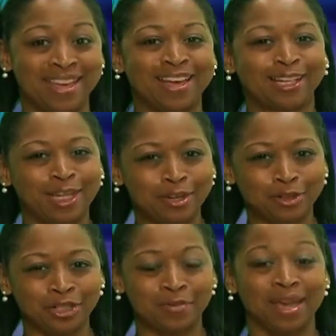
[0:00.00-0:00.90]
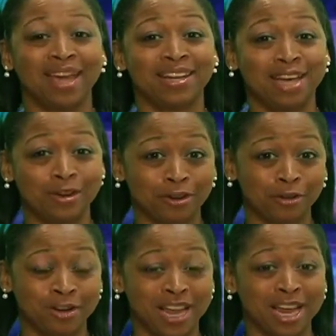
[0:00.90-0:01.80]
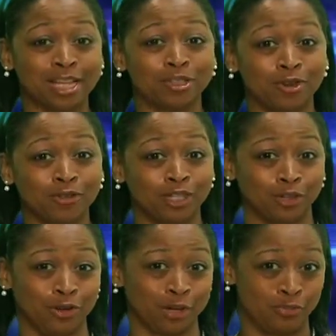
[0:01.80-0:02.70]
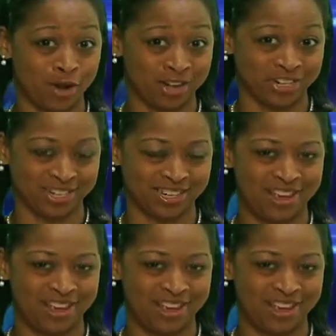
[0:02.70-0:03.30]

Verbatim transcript: leadership, and how to create a service learning project.